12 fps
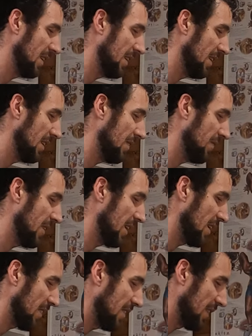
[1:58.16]
And then
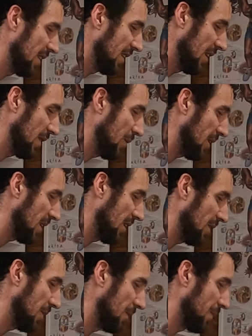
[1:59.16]
relax, and there we
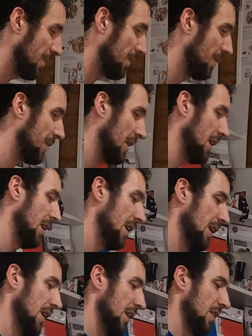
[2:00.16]
go.
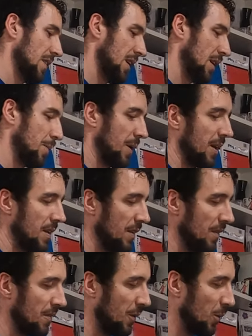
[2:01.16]
Taping
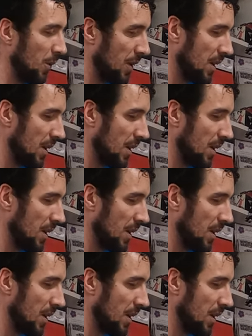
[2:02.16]
for